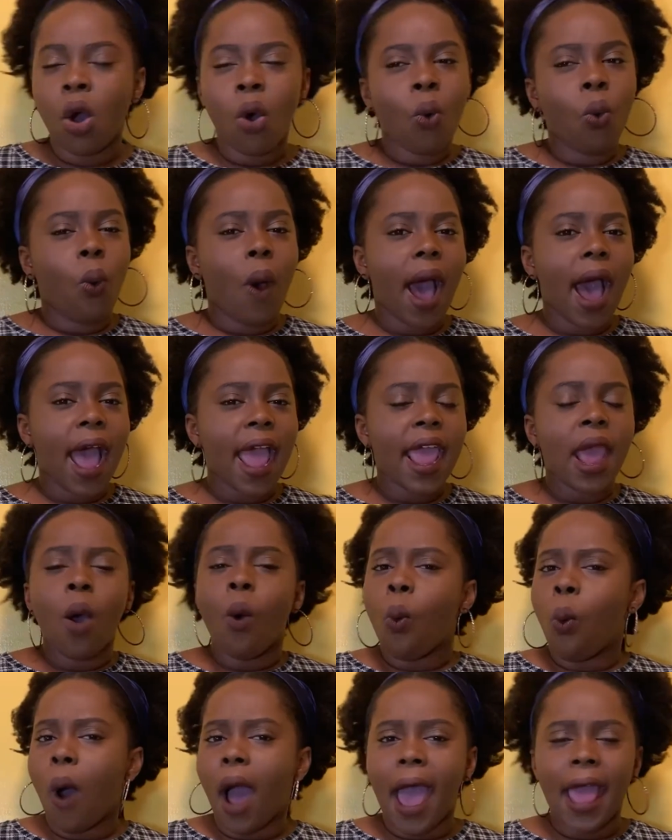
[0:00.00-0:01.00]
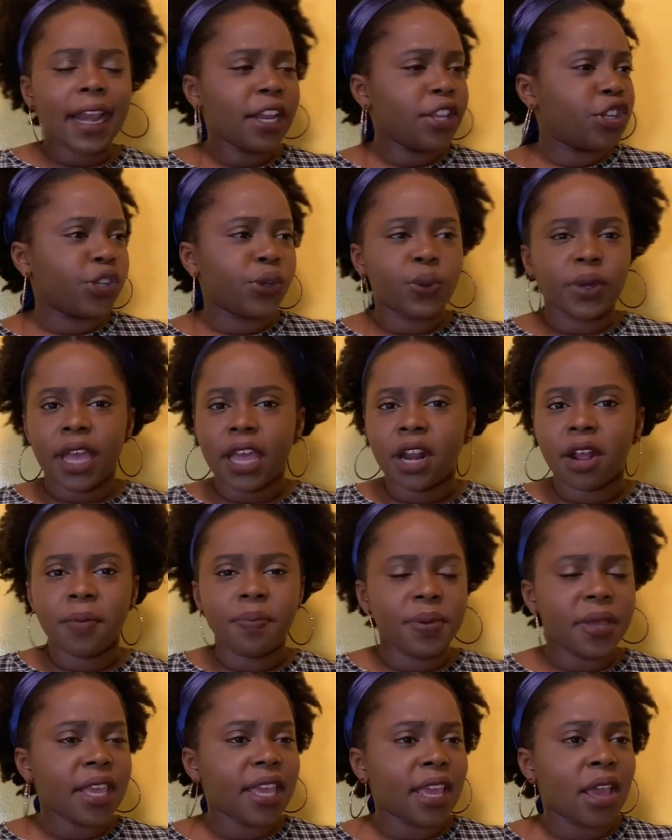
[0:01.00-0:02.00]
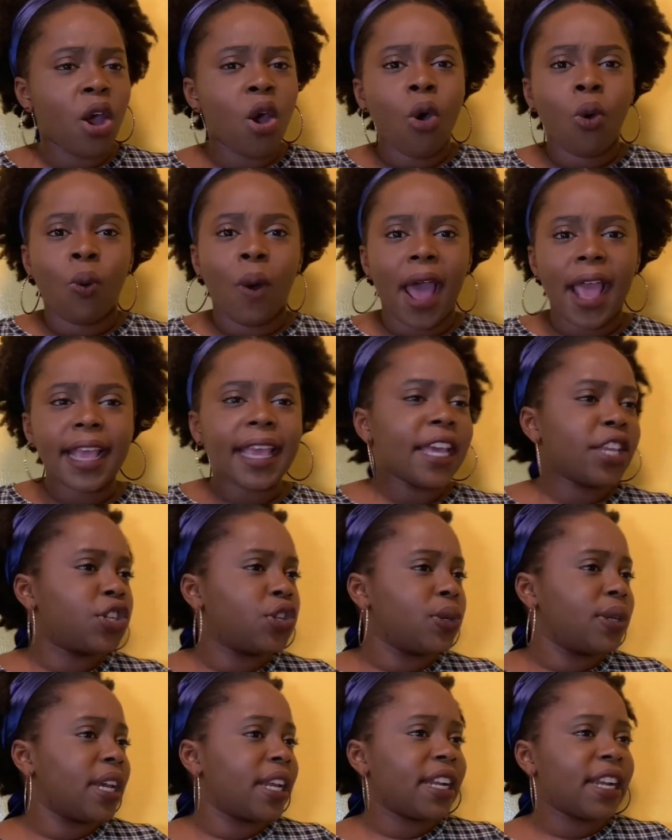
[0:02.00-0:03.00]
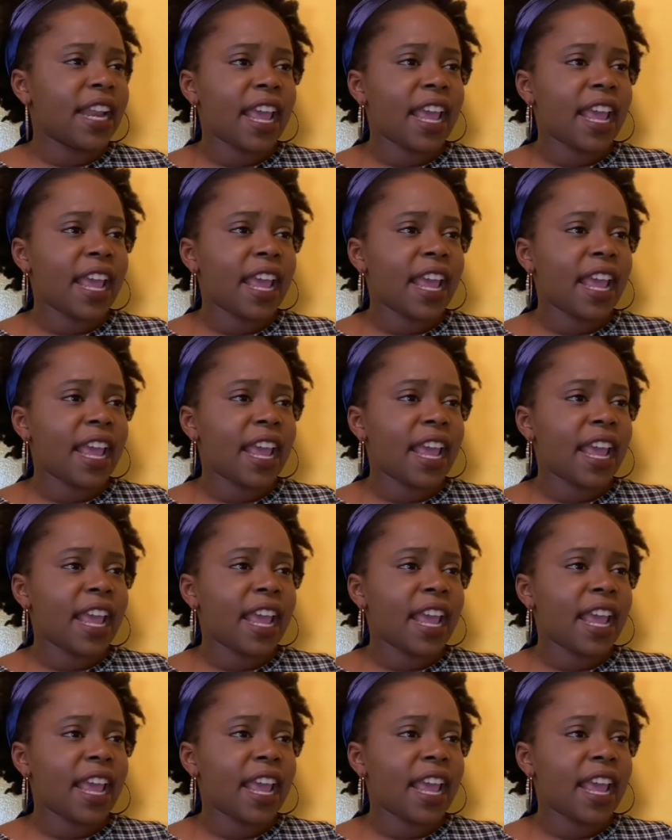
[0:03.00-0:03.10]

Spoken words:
why did you get a B? Why can't you get an